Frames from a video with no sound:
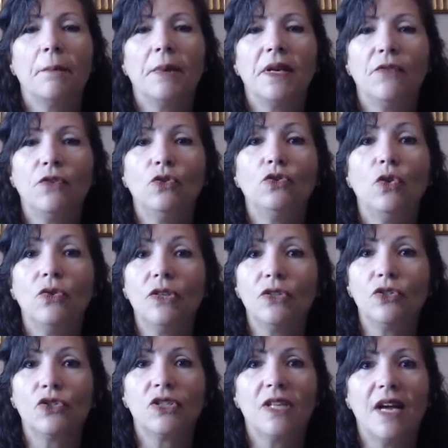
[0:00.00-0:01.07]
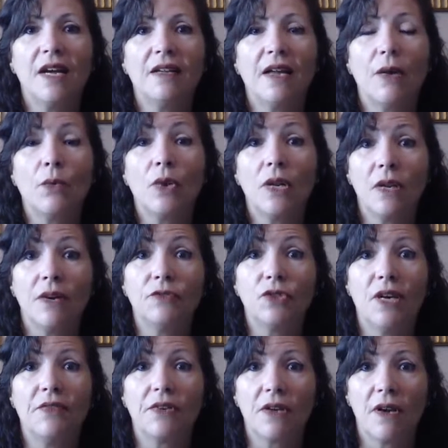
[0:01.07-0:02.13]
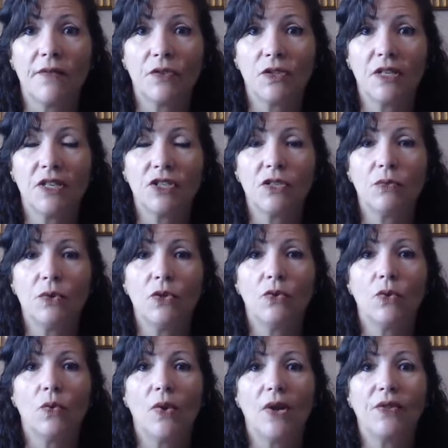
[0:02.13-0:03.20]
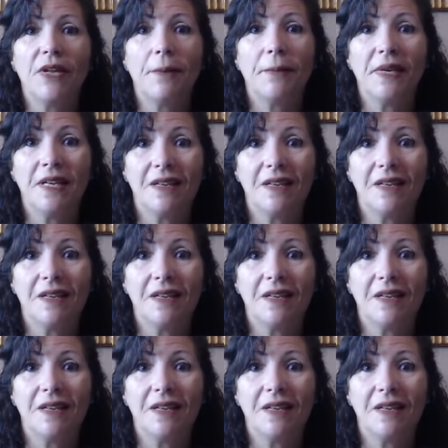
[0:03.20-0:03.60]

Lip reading: But if you don't understand, I would love to have a conversation with you around that,